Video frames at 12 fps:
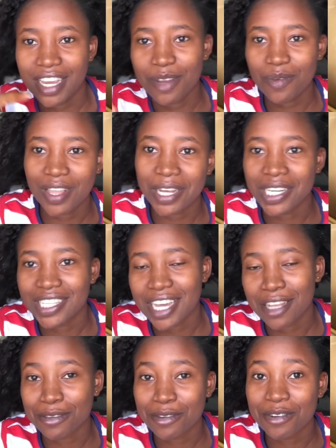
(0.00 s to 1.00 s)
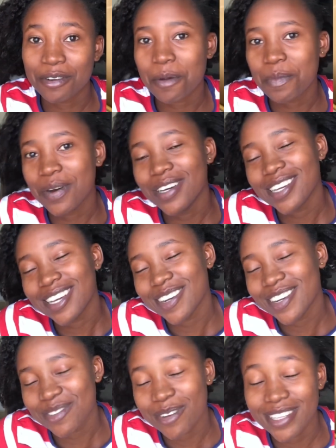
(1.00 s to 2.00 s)
Anyone that decides to go up
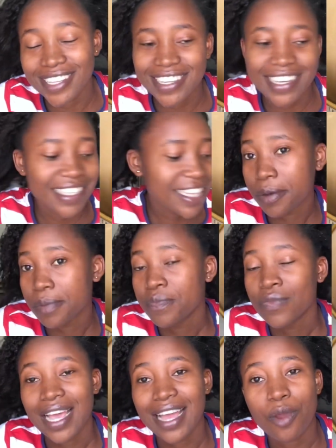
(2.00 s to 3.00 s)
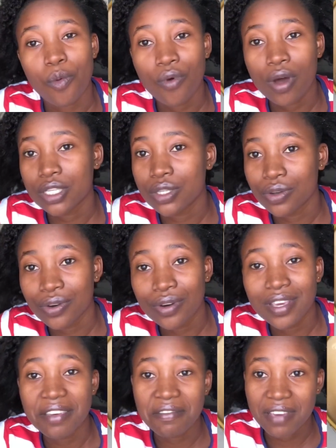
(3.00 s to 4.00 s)
is what it is, and it works so
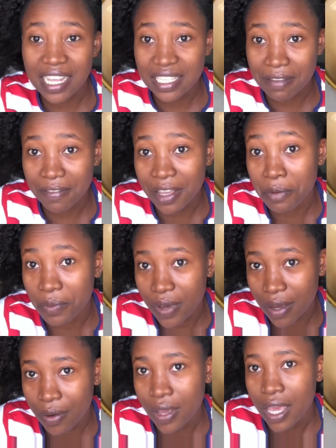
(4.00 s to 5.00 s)
effectively well.